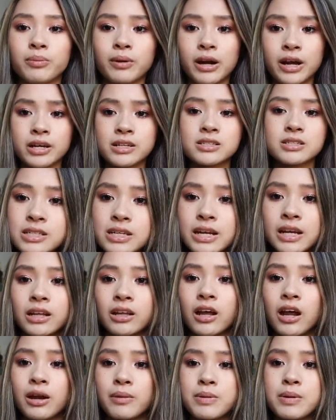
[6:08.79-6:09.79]
brands and
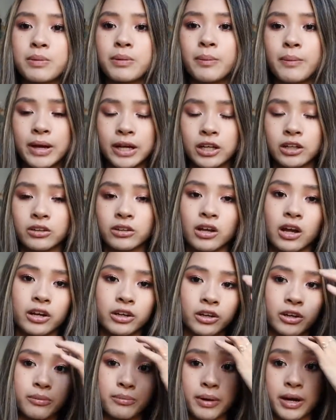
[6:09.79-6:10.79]
a lot of people make a lot
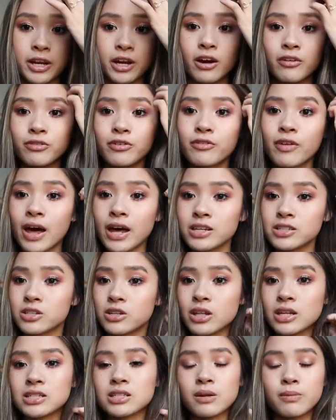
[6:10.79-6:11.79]
of good money off of that
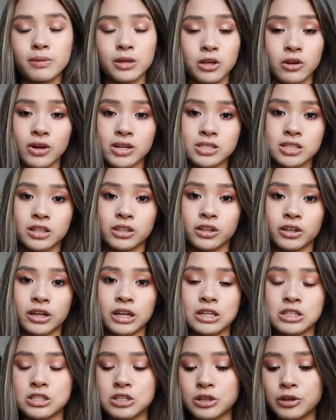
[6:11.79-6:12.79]
so that's something you guys could look
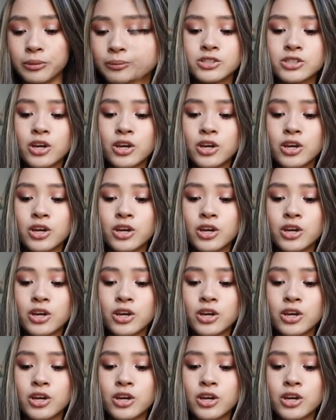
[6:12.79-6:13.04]
into.